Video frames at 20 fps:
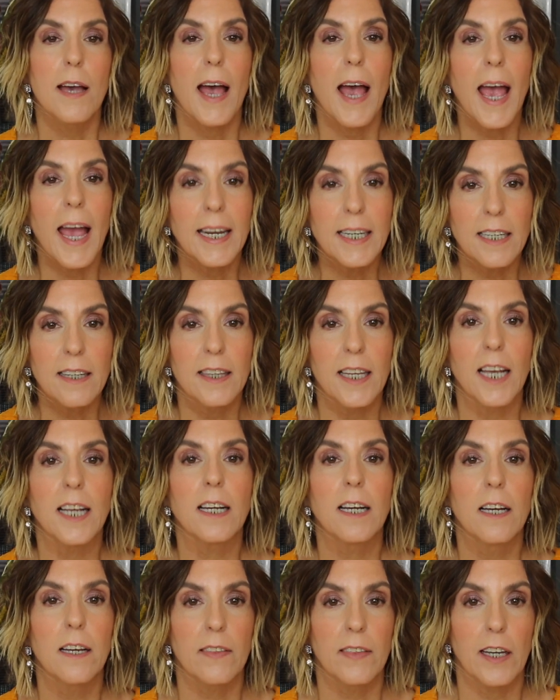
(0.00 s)

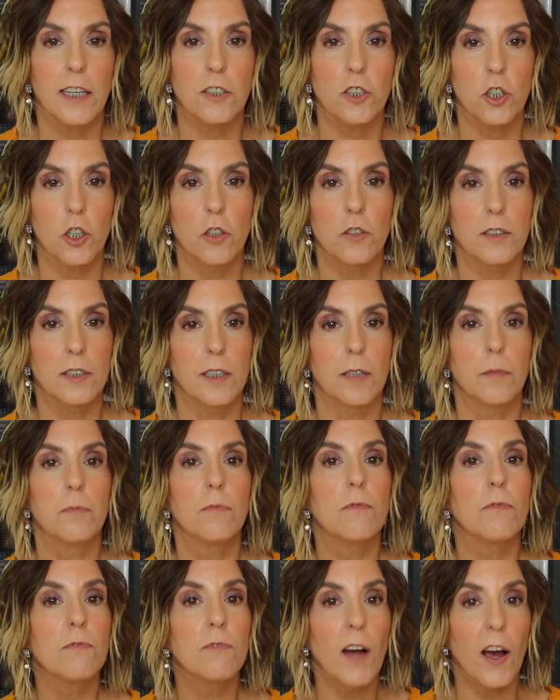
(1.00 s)
Anything that shows
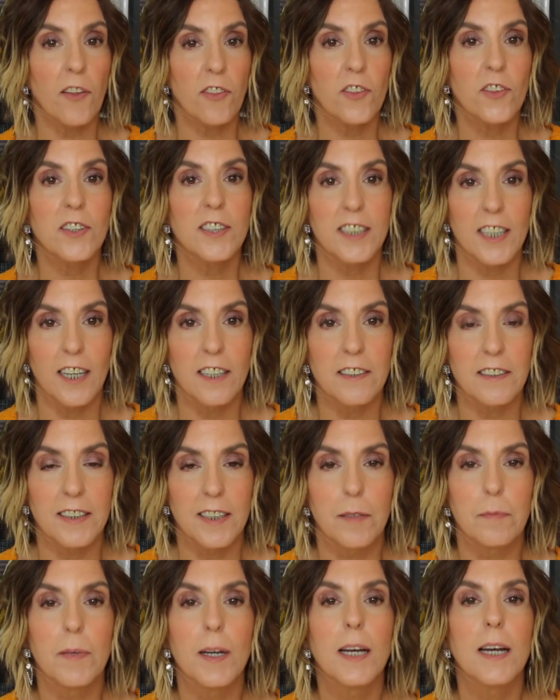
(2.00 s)
them rather than tells
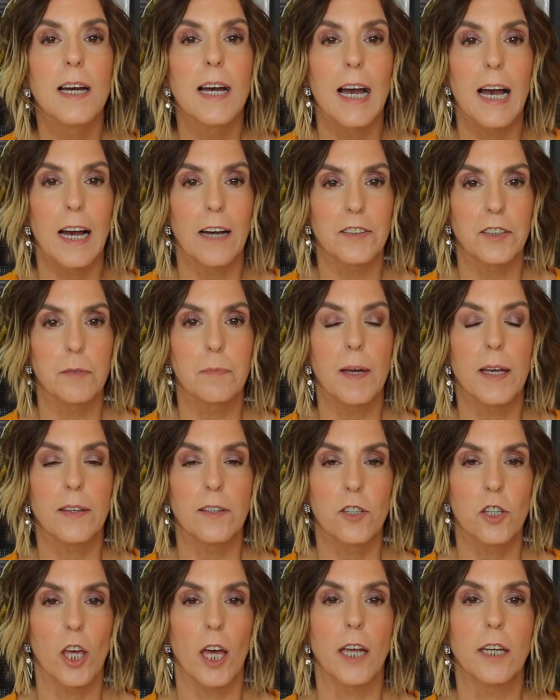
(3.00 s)
them how to make the
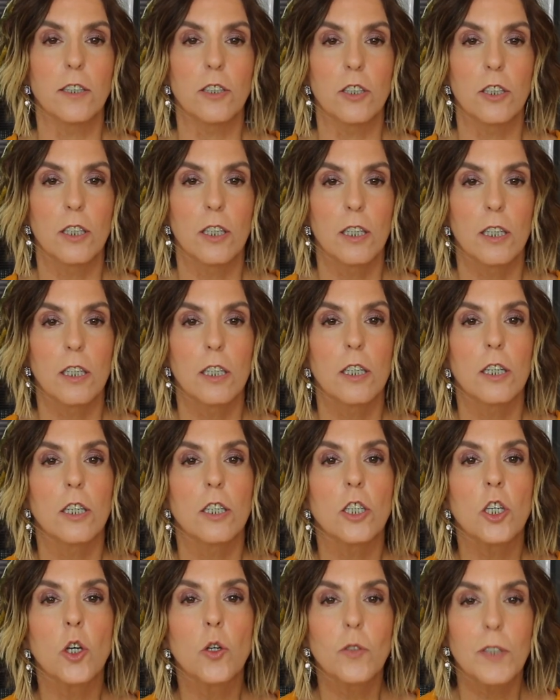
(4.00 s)
change.
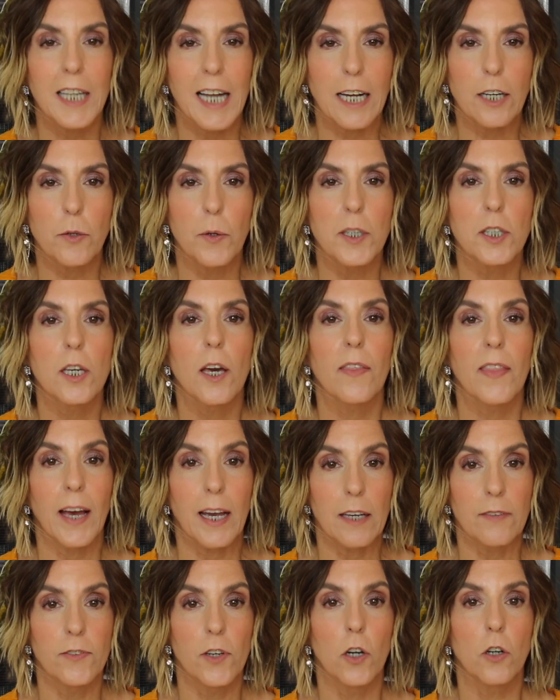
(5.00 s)
Use language
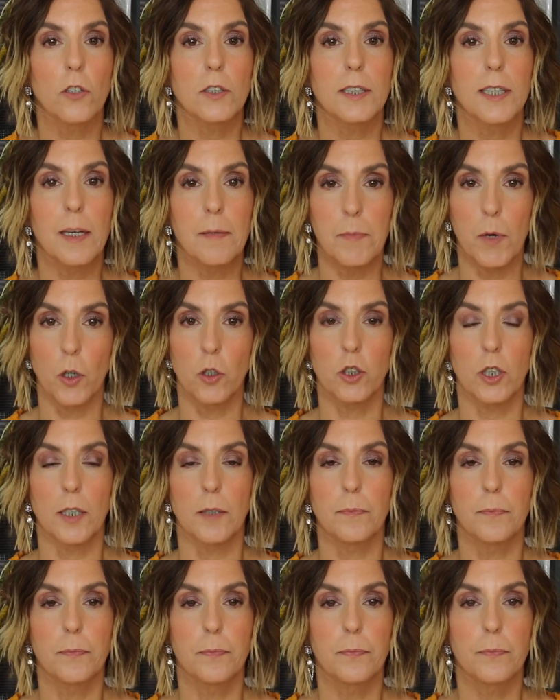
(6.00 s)
that evokes
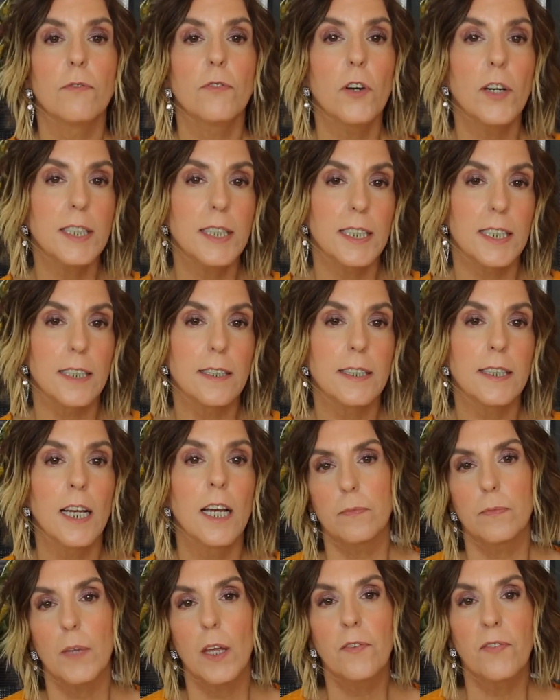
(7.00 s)
emotion. For instance,
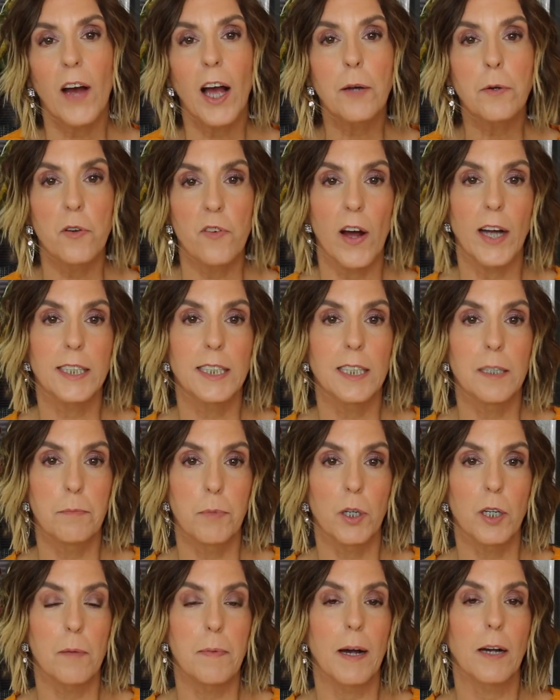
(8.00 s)
if I were writing a
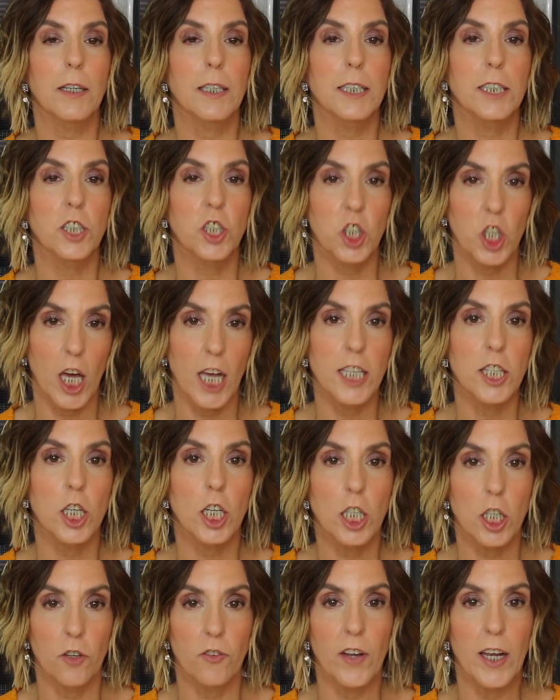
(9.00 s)
book about
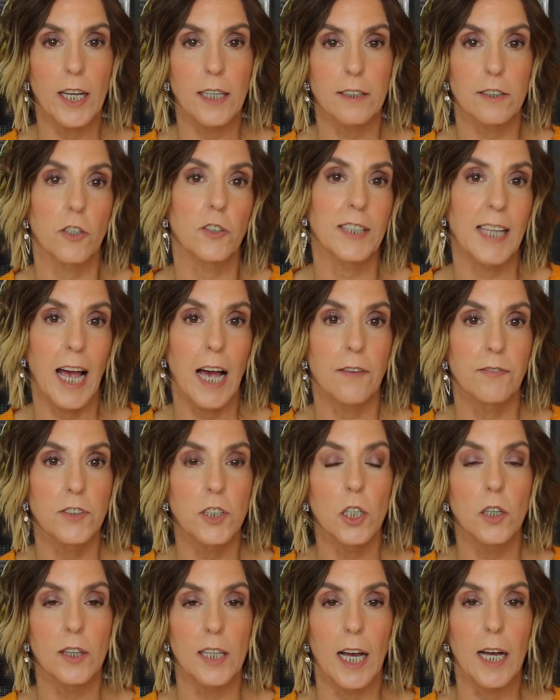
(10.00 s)
changing careers, because I have
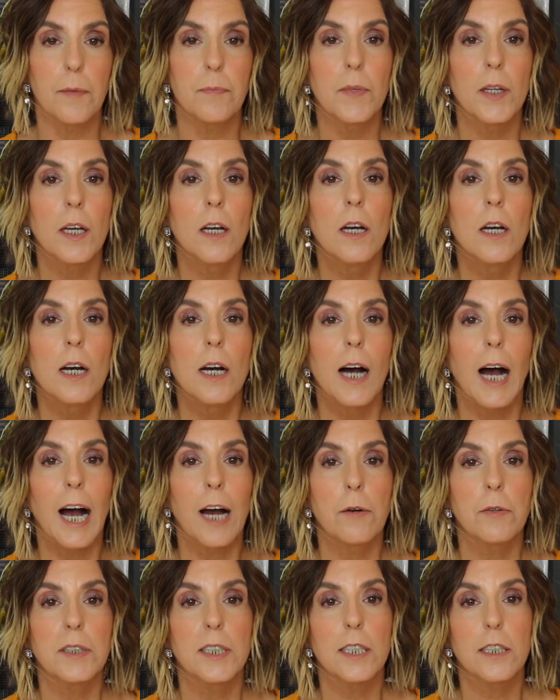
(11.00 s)
done that,
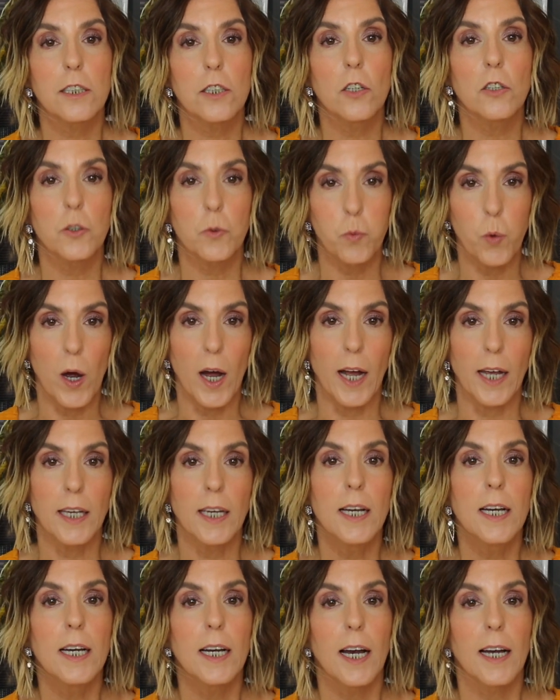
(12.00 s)
I would discuss why
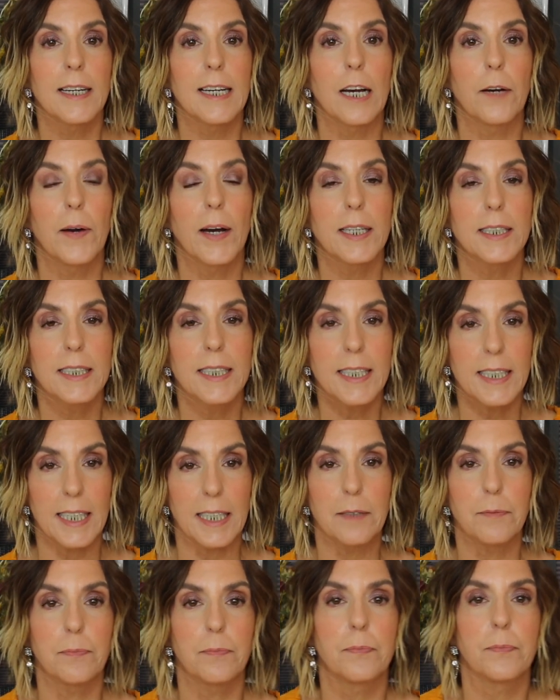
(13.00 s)
and how I did
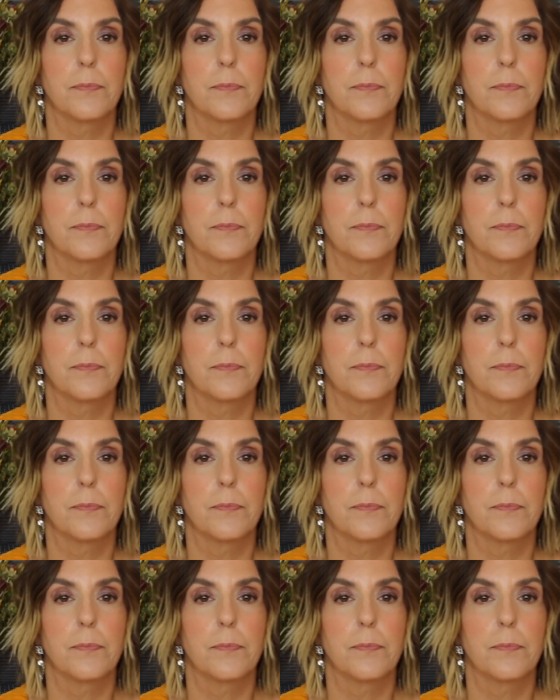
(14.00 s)
it.